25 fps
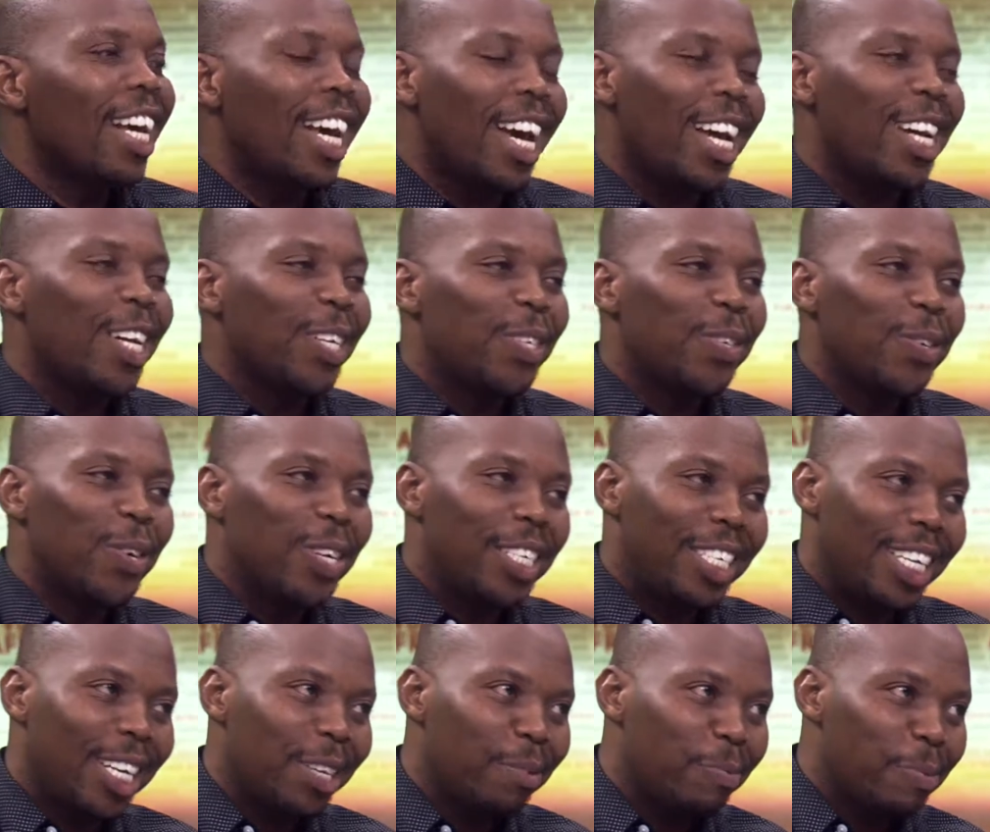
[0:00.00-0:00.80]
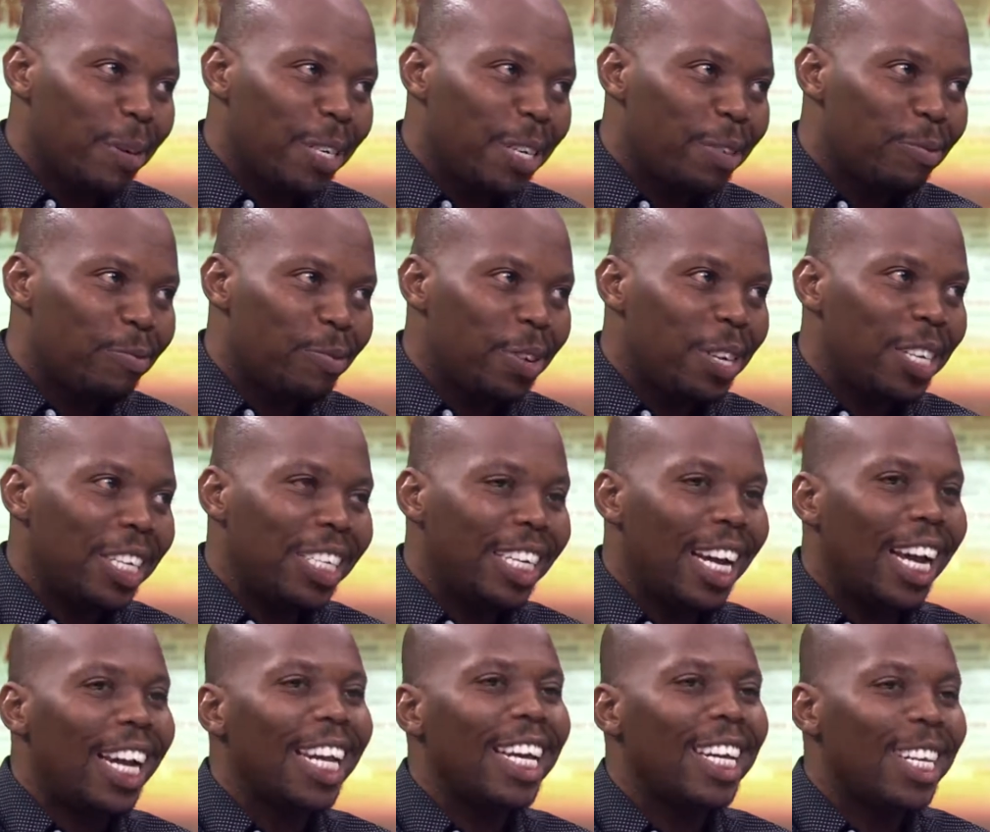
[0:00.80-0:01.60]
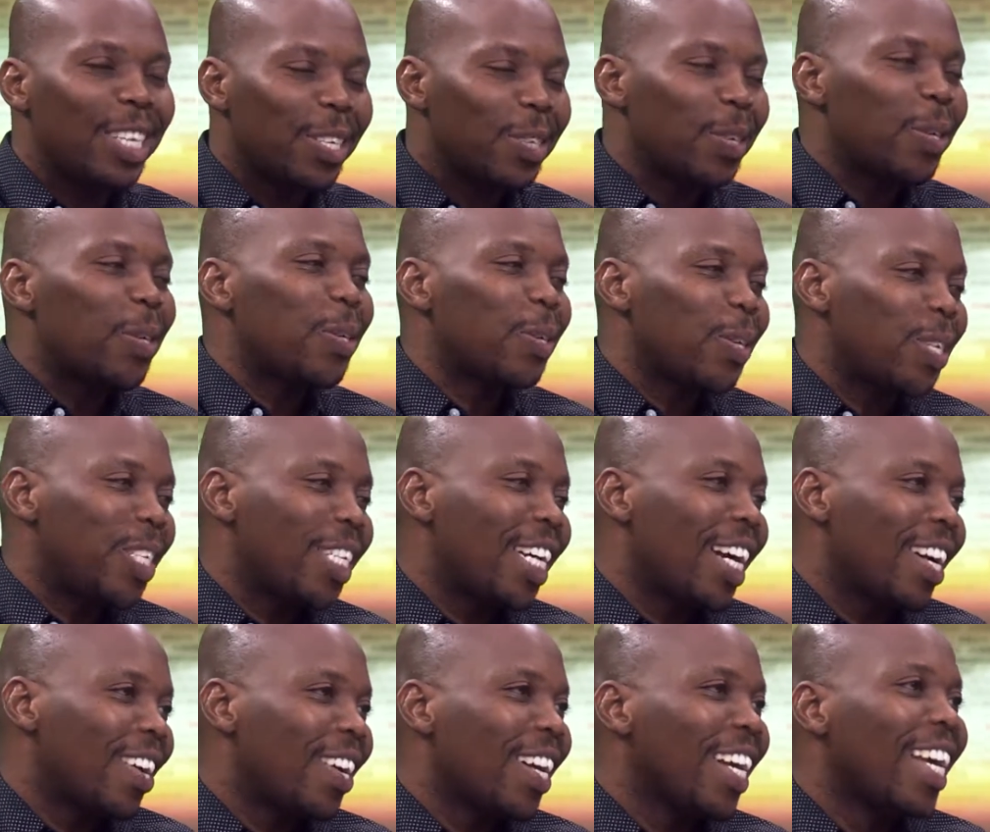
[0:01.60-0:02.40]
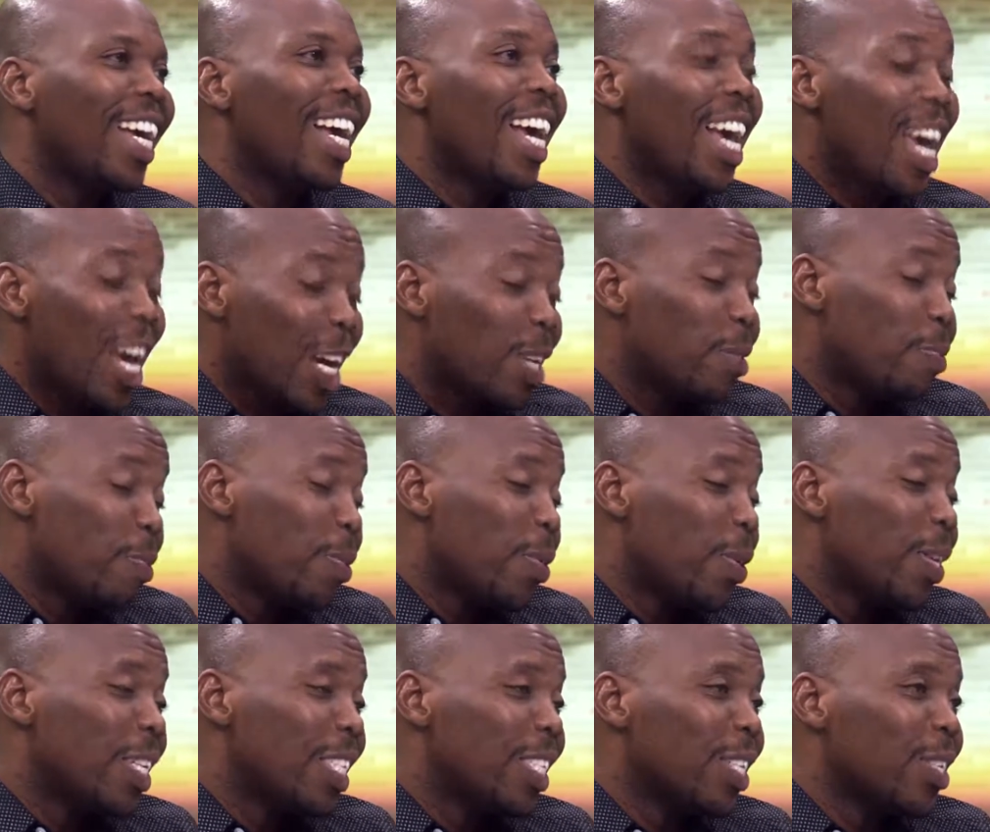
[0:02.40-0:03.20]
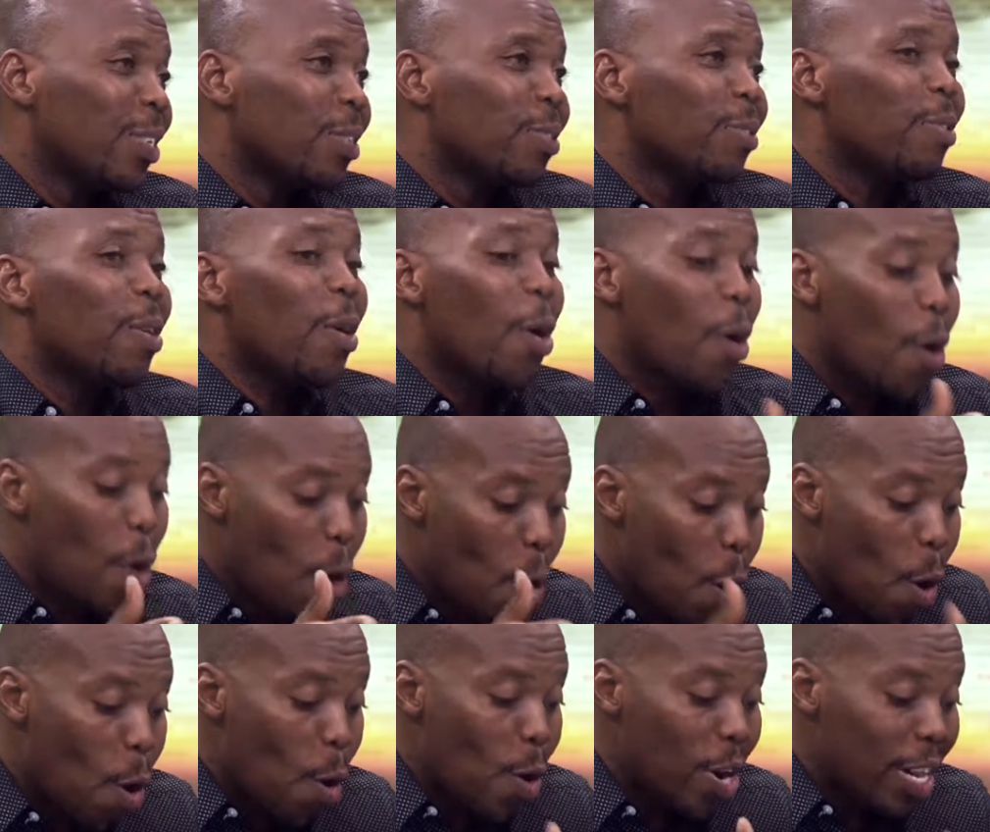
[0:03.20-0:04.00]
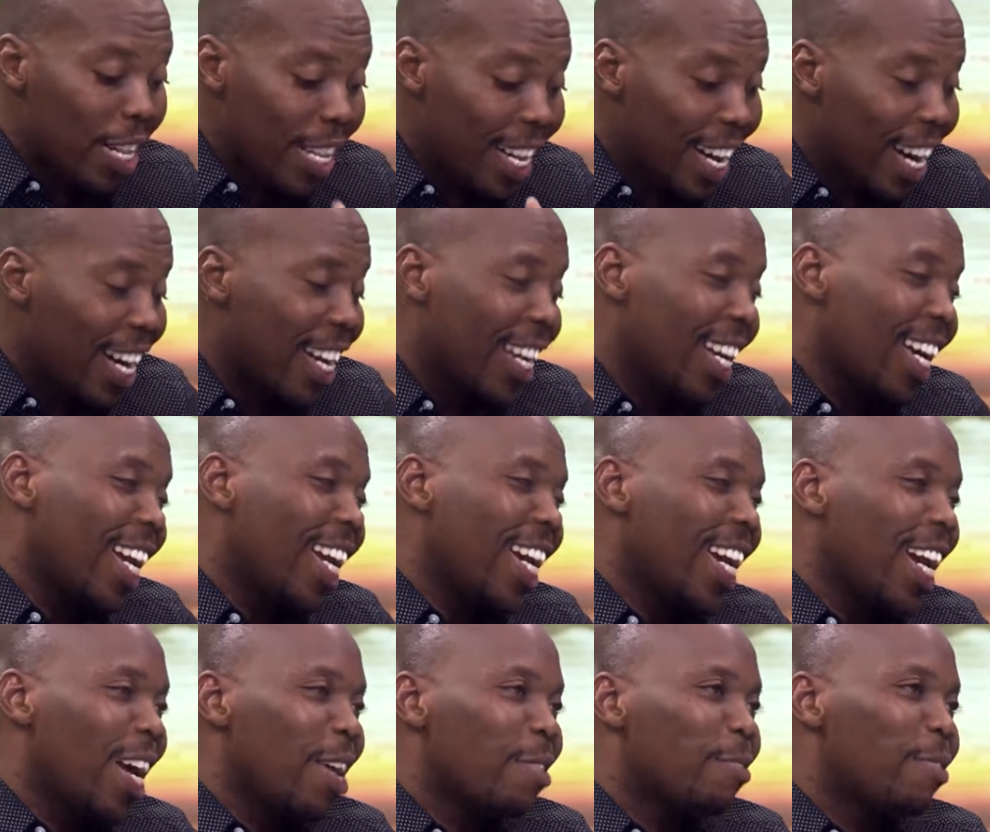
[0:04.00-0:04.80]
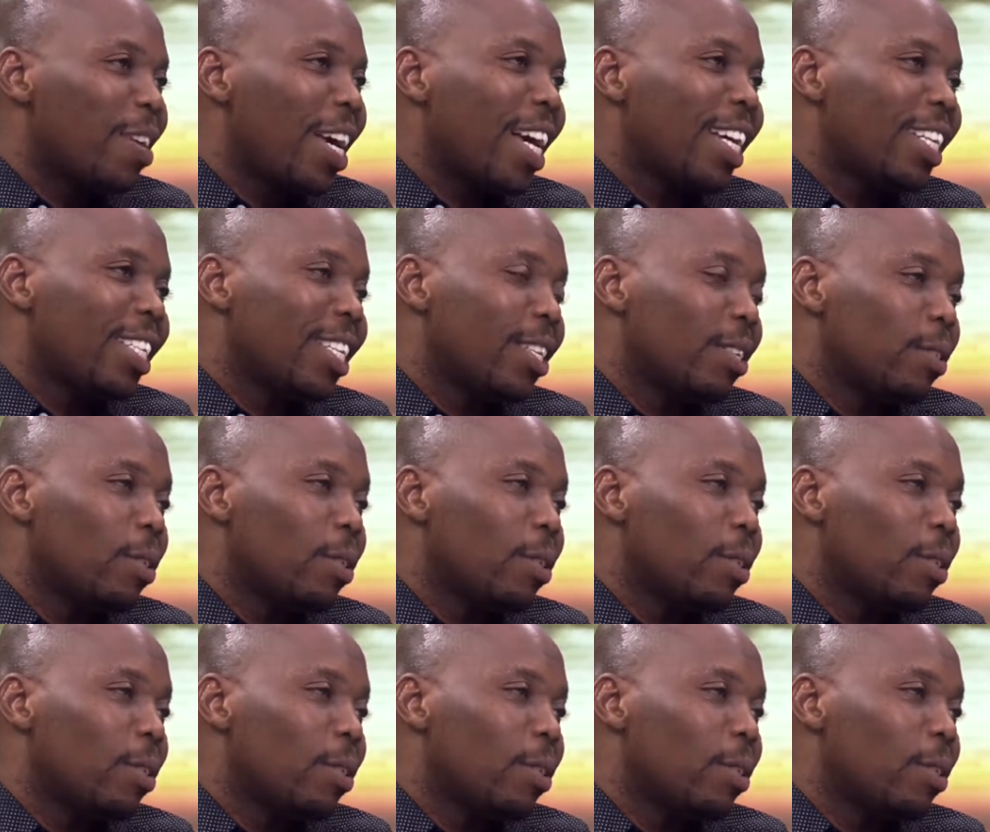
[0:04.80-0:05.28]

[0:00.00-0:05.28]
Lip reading: And it's not just motivational, it is also sharing experiences on the real life cases.